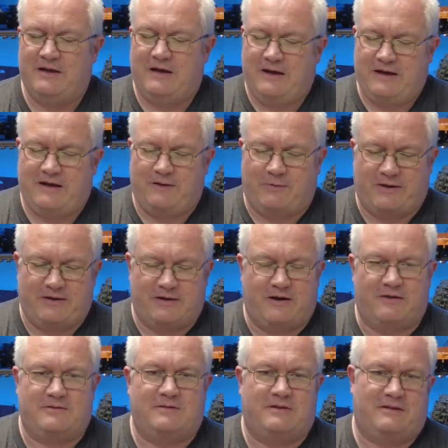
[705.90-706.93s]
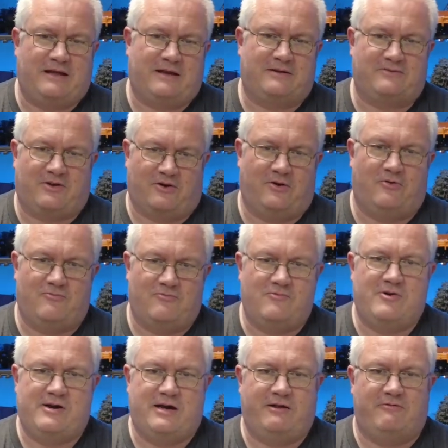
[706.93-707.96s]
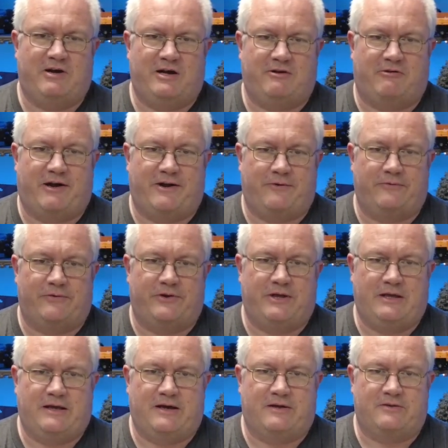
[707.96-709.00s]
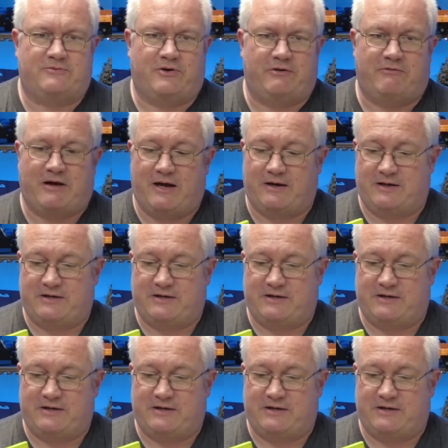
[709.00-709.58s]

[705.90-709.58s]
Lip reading: Anyway, that's going to look really, really great on the 3-rail.